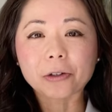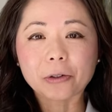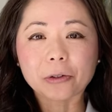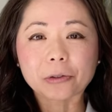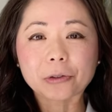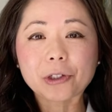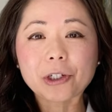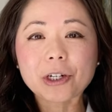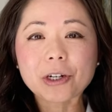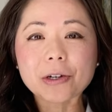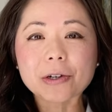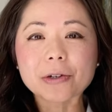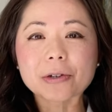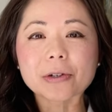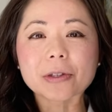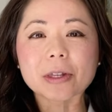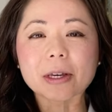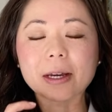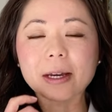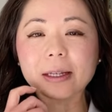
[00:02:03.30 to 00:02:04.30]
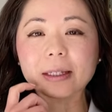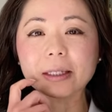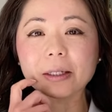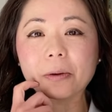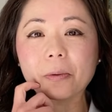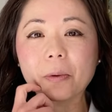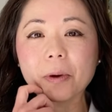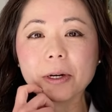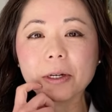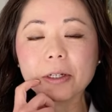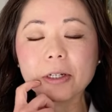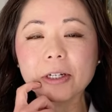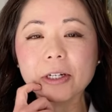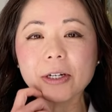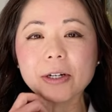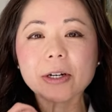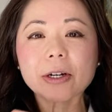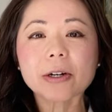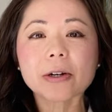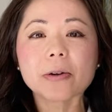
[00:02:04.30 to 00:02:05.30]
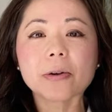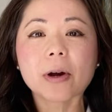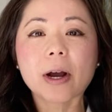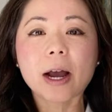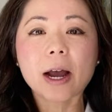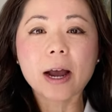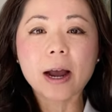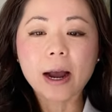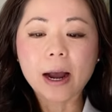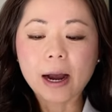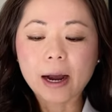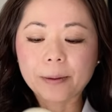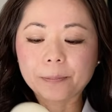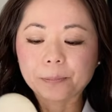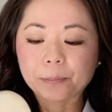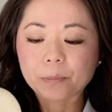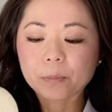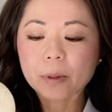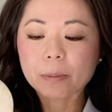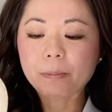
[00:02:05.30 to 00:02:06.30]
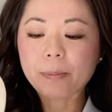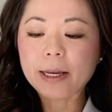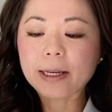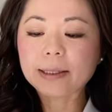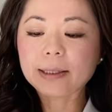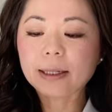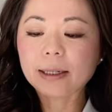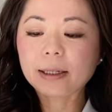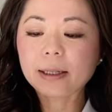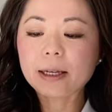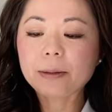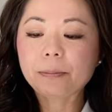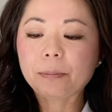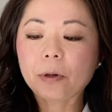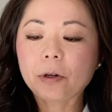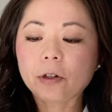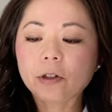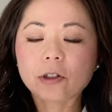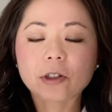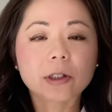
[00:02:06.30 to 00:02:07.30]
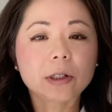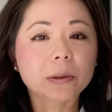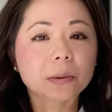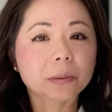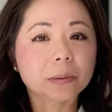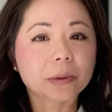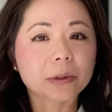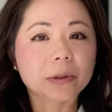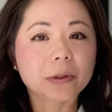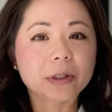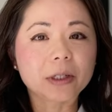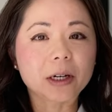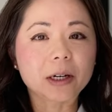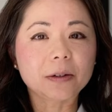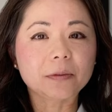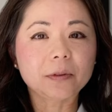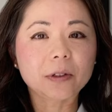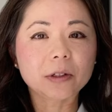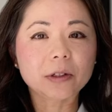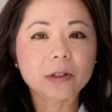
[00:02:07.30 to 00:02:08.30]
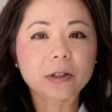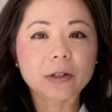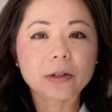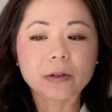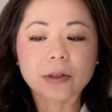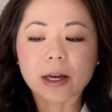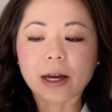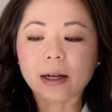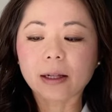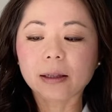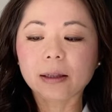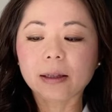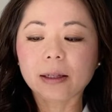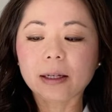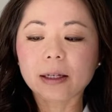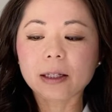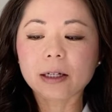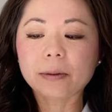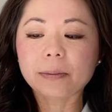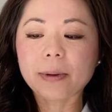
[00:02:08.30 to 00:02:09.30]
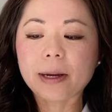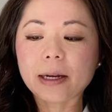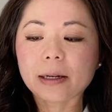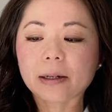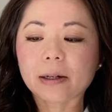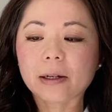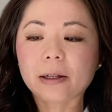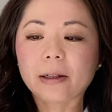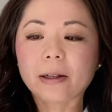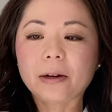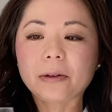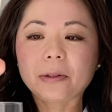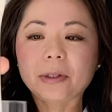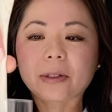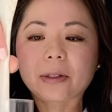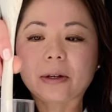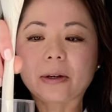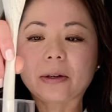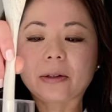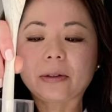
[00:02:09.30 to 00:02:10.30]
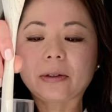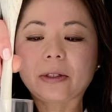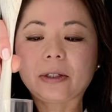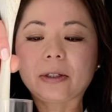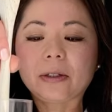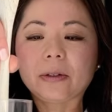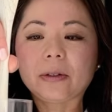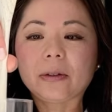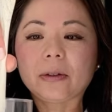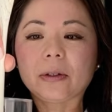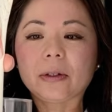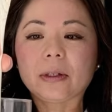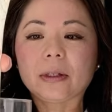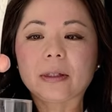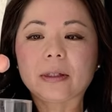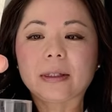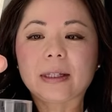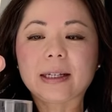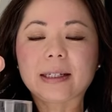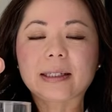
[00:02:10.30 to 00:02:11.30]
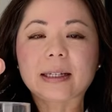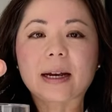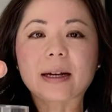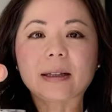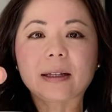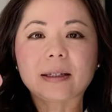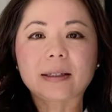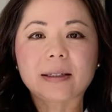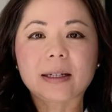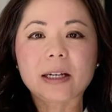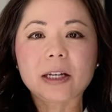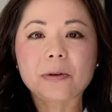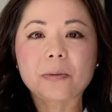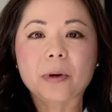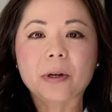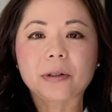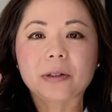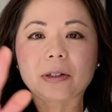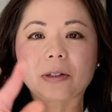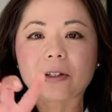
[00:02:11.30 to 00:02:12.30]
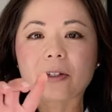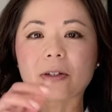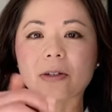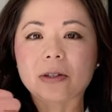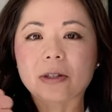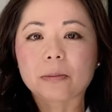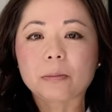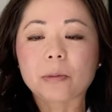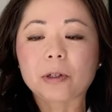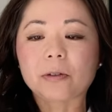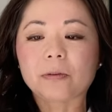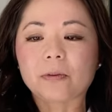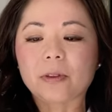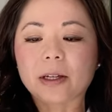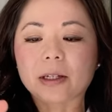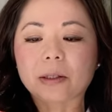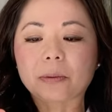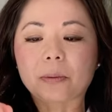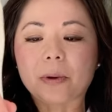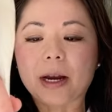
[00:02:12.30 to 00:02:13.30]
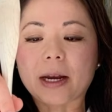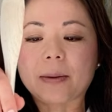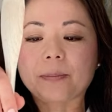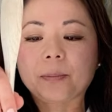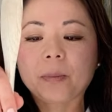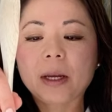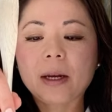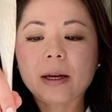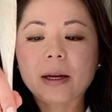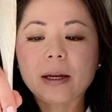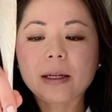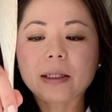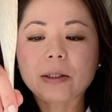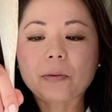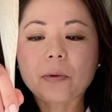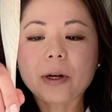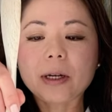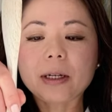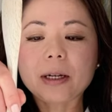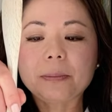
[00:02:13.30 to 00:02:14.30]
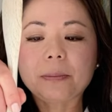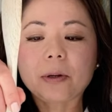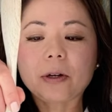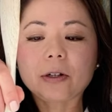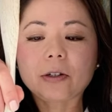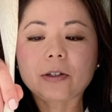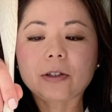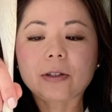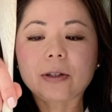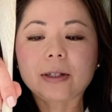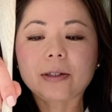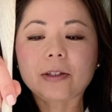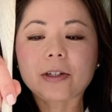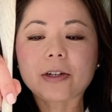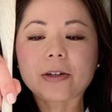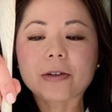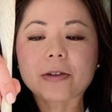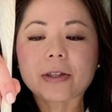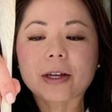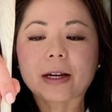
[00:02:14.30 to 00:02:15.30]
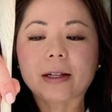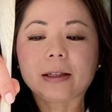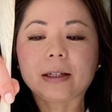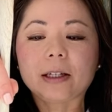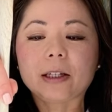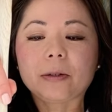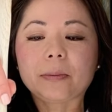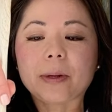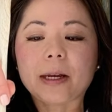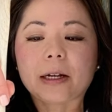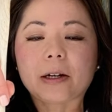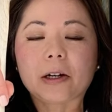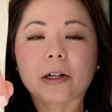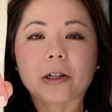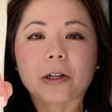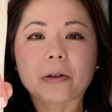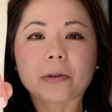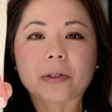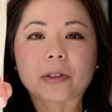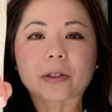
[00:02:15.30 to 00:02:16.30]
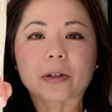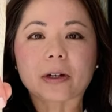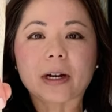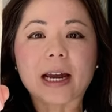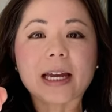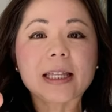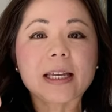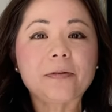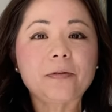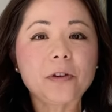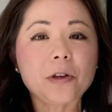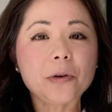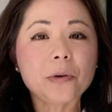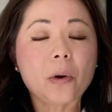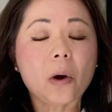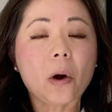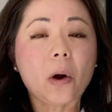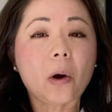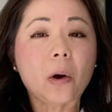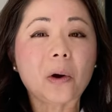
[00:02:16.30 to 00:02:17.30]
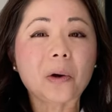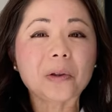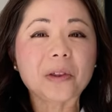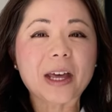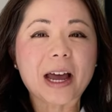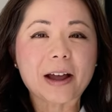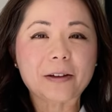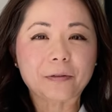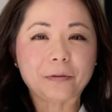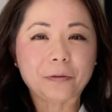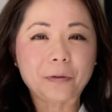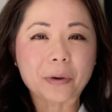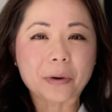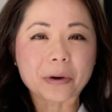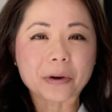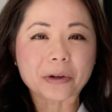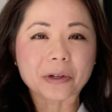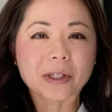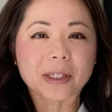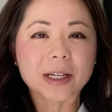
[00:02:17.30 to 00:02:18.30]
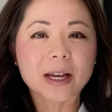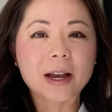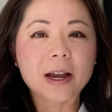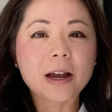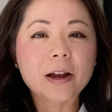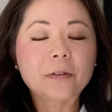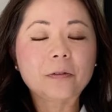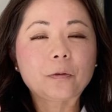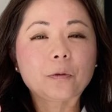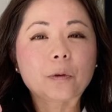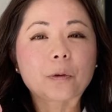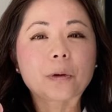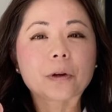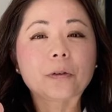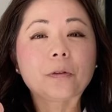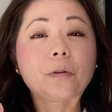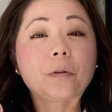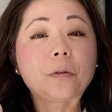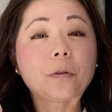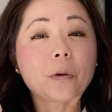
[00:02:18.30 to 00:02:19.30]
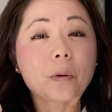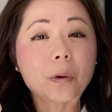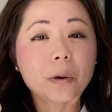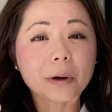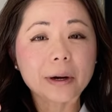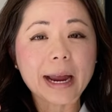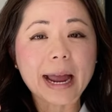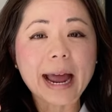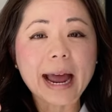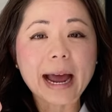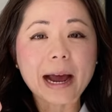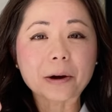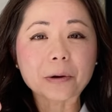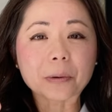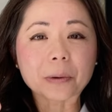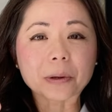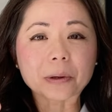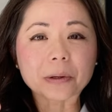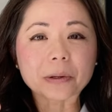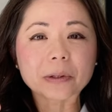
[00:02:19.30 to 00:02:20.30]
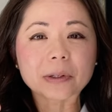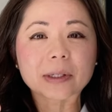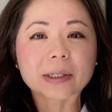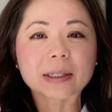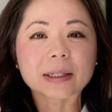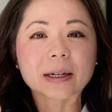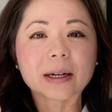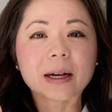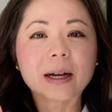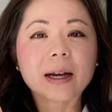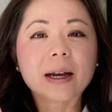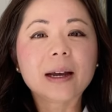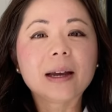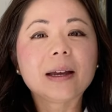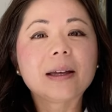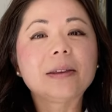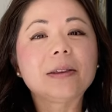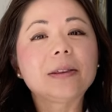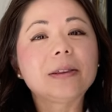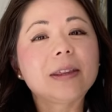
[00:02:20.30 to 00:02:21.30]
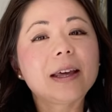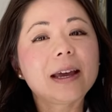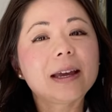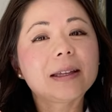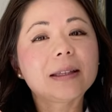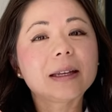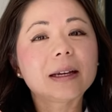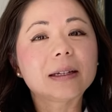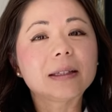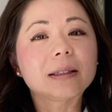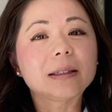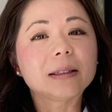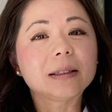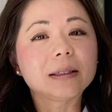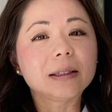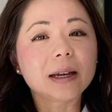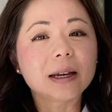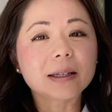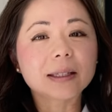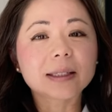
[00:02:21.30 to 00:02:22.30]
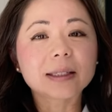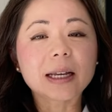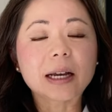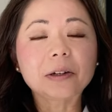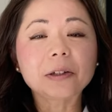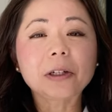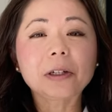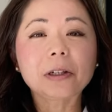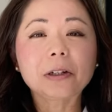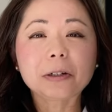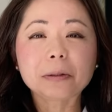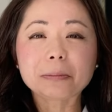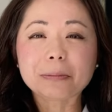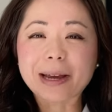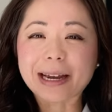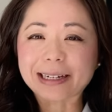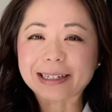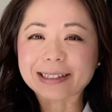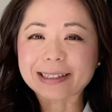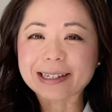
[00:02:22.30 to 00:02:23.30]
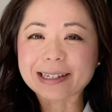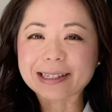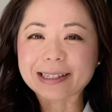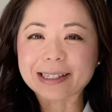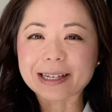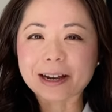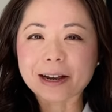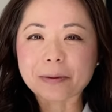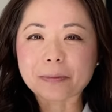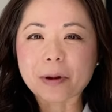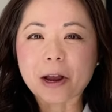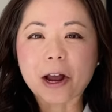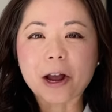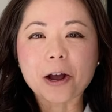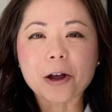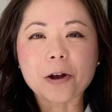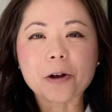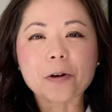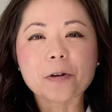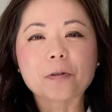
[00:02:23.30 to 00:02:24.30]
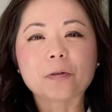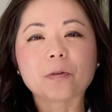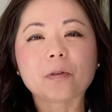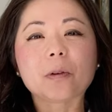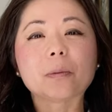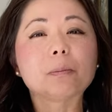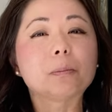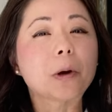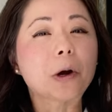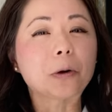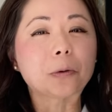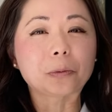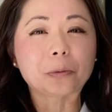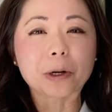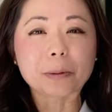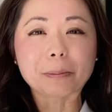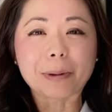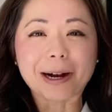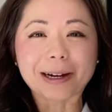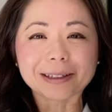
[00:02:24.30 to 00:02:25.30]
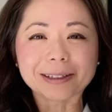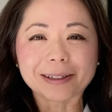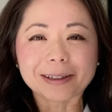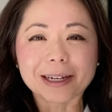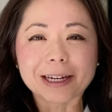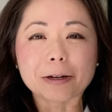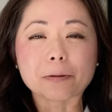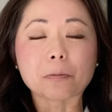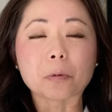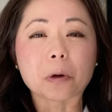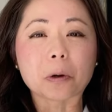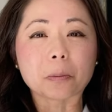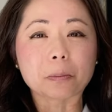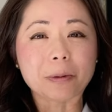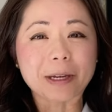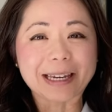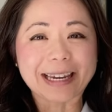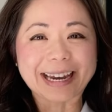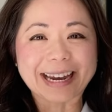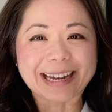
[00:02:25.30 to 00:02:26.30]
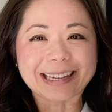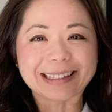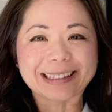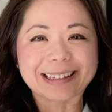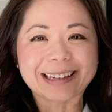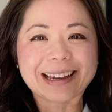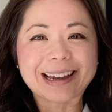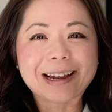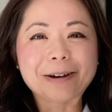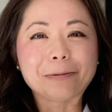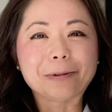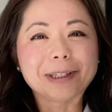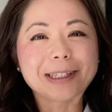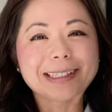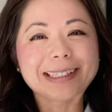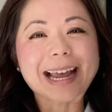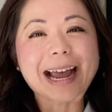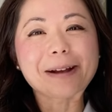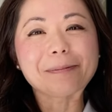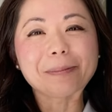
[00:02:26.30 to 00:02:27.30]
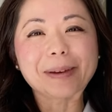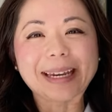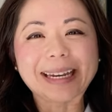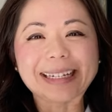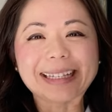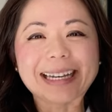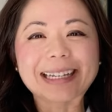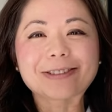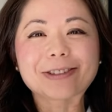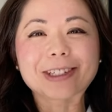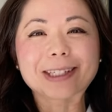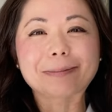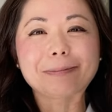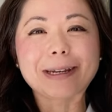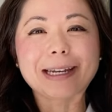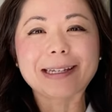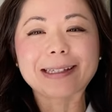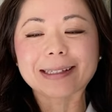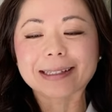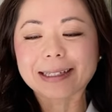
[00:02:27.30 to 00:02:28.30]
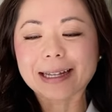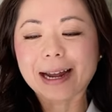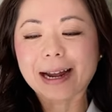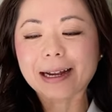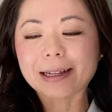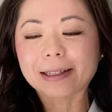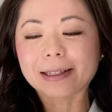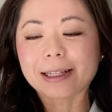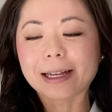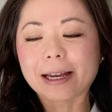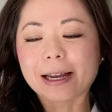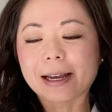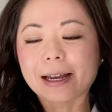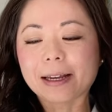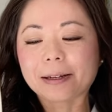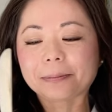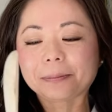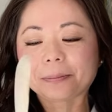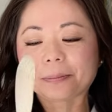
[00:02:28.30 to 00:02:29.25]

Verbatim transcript: tooth, it's going to basically push the root of the tooth a little bit closer to this side. Let's say you want the tooth to move this way. It's going to push the tooth a little bit closer. And if you hold that force for 4 hours, then the cellular mechanism of bone remodeling will begin. What does that mean? It just means that the